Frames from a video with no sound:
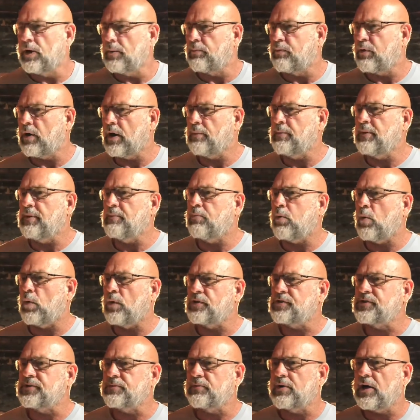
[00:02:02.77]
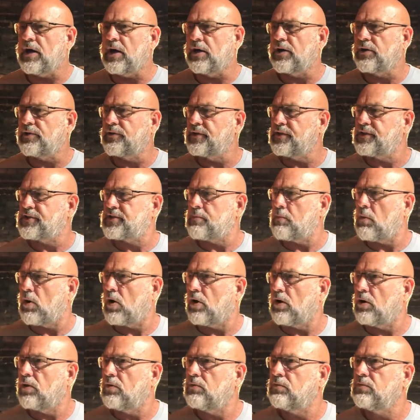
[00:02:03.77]
to probably be pouring some concrete
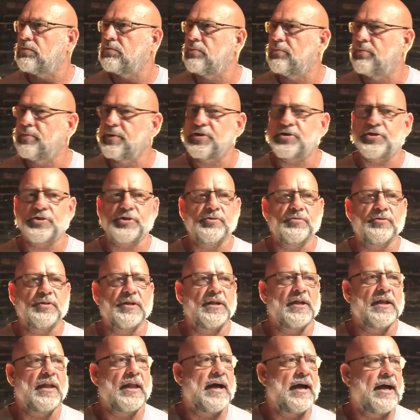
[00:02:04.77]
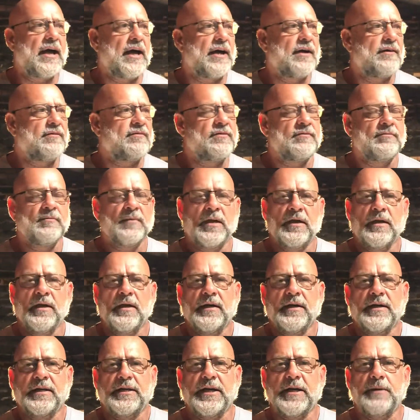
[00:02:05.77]
tomorrow. We'll be shooting it live.
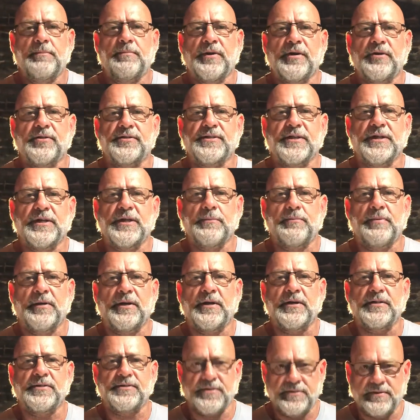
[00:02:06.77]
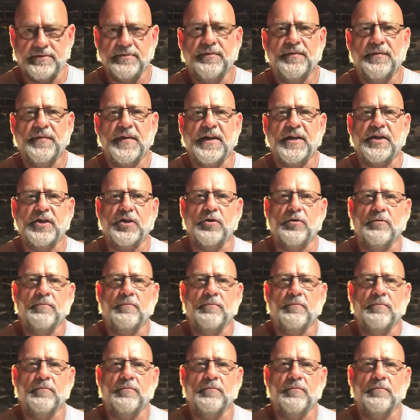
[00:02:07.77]
King Piers, Independence. Thank you.